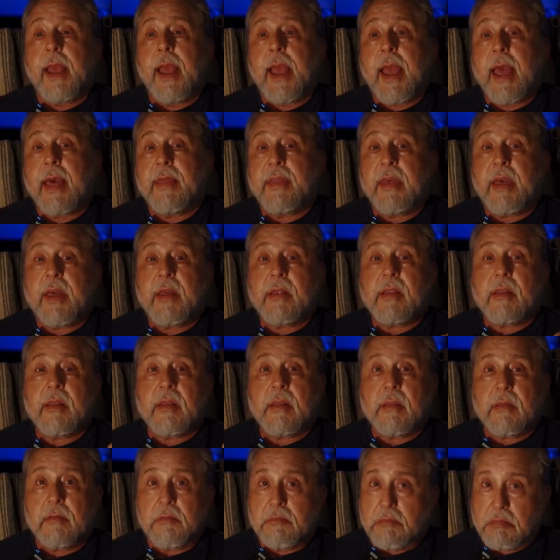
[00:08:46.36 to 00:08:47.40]
And that,
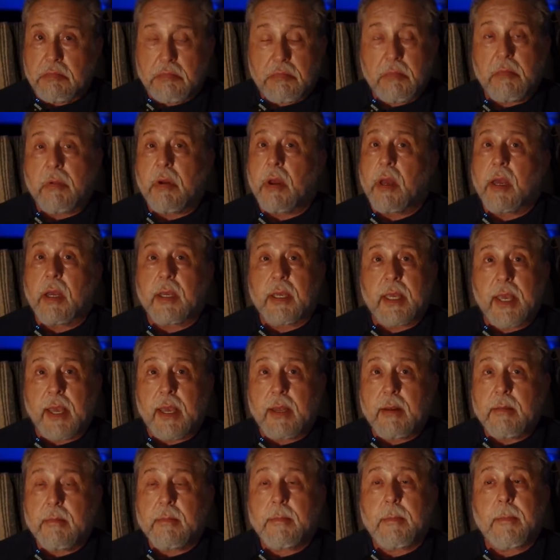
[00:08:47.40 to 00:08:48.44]

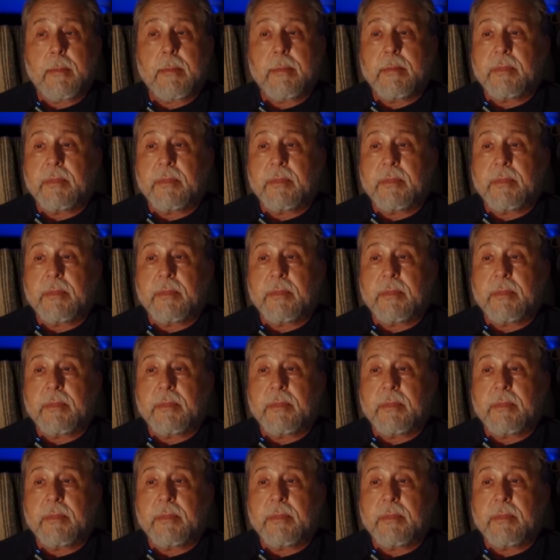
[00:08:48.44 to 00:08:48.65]
again,